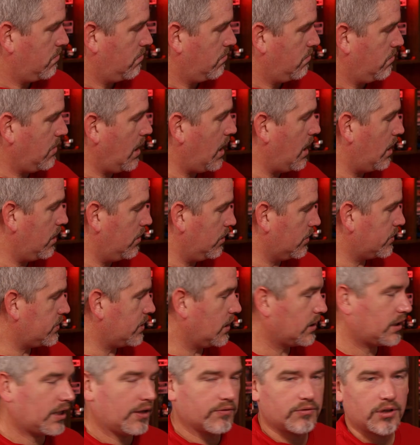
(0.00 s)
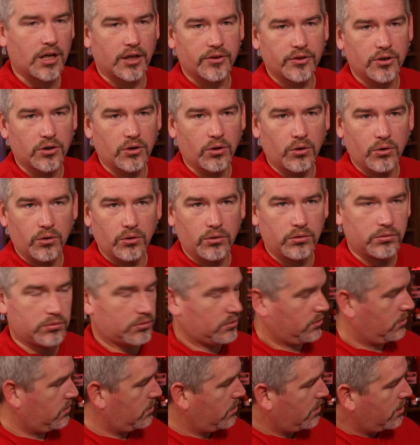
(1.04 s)
Yeah, it looks like they've got a
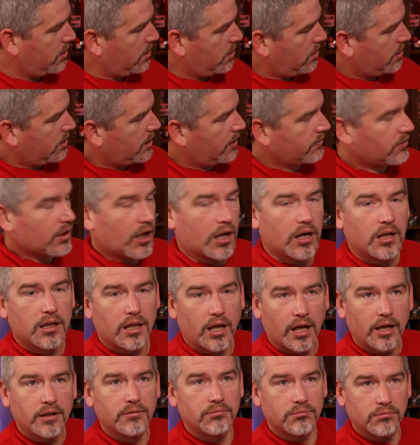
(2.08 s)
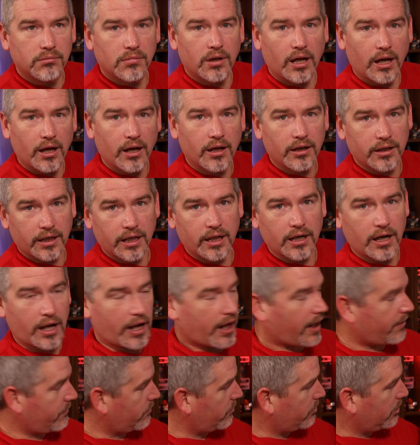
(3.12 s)
lot. Again, I
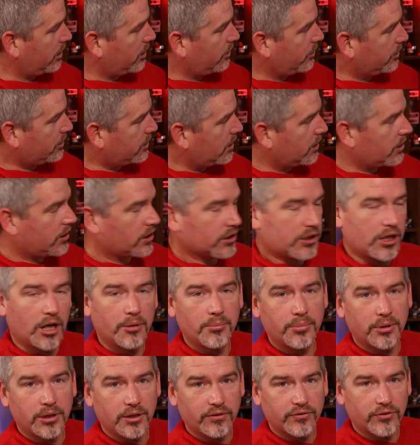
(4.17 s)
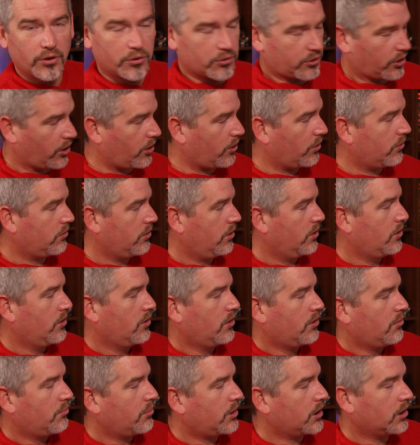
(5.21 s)
haven't really looked into the company, FOCO,
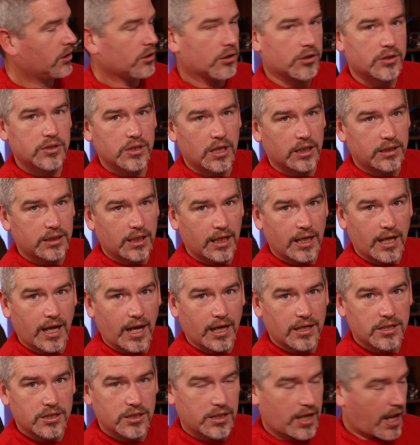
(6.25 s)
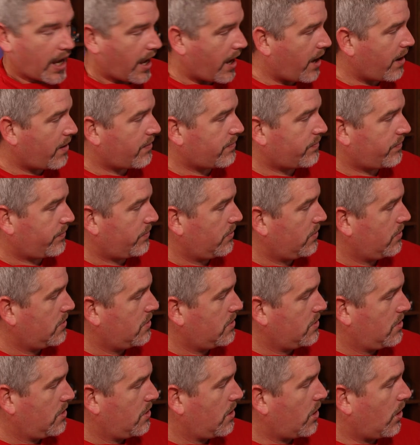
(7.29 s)
but it looks like they actually have
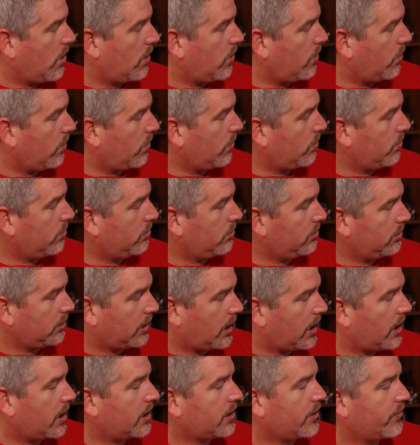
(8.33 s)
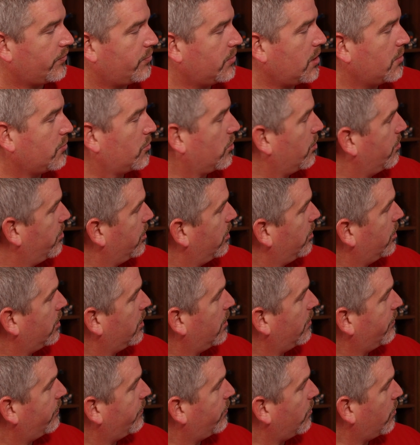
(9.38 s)
a whole lot of
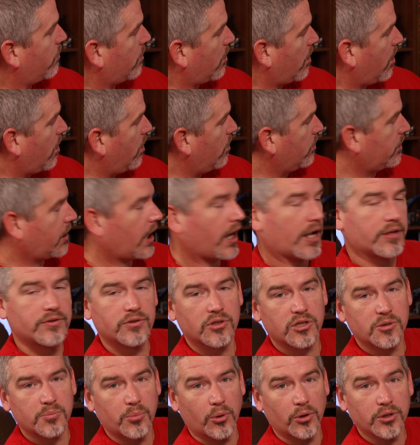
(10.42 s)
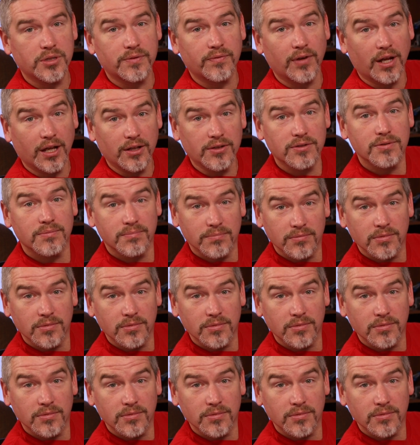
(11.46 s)
memorabilia for all kinds of sports fans.